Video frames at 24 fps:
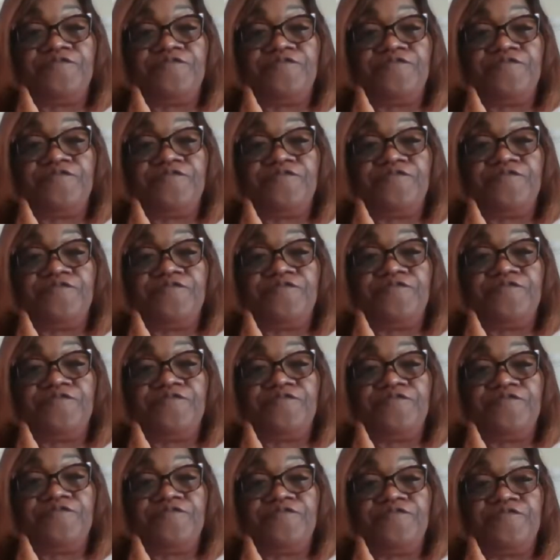and
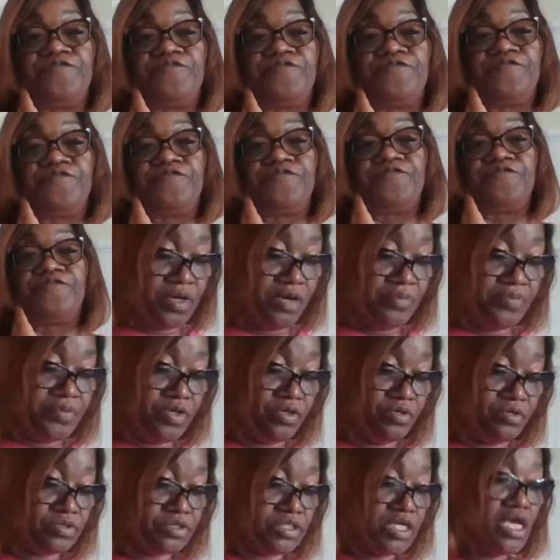emotional
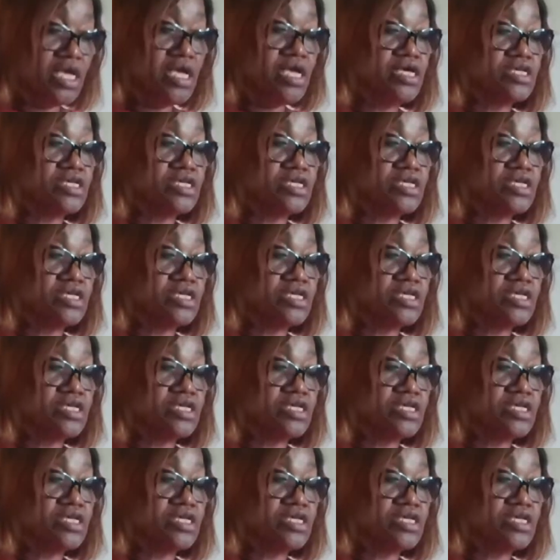abuse.